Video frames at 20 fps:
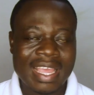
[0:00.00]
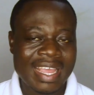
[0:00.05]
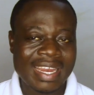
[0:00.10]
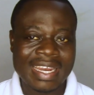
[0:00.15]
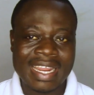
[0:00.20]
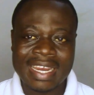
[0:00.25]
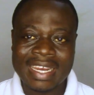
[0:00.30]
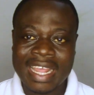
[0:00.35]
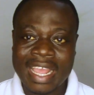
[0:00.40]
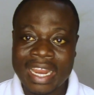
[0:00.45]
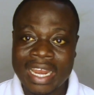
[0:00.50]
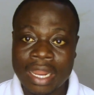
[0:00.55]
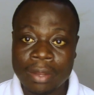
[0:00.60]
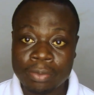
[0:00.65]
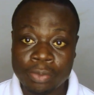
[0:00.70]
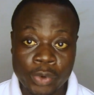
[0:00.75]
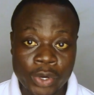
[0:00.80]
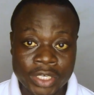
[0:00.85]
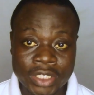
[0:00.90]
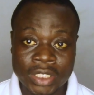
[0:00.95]
And then the
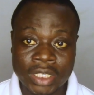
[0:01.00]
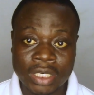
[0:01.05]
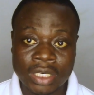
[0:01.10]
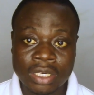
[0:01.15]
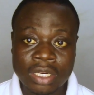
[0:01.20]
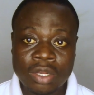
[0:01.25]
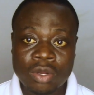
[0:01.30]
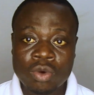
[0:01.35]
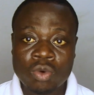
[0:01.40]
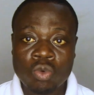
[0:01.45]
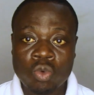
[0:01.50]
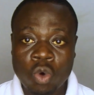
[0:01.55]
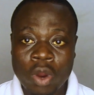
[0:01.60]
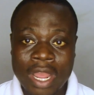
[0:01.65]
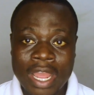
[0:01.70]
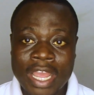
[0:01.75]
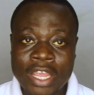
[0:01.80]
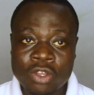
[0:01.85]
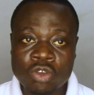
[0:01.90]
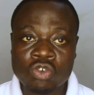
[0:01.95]
elaboration,
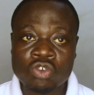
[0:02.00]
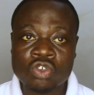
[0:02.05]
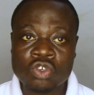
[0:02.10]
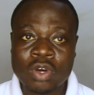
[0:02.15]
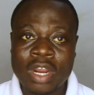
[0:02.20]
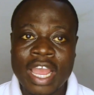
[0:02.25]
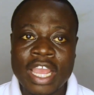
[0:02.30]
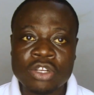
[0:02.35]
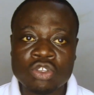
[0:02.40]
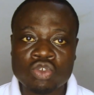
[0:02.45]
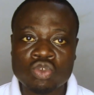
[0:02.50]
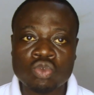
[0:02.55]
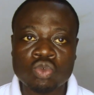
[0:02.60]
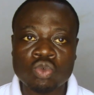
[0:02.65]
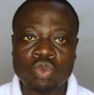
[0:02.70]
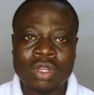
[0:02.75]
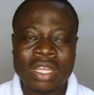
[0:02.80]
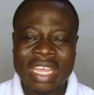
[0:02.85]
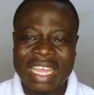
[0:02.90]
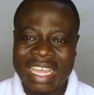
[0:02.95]
where you try
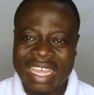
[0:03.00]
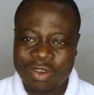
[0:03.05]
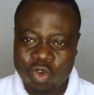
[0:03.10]
to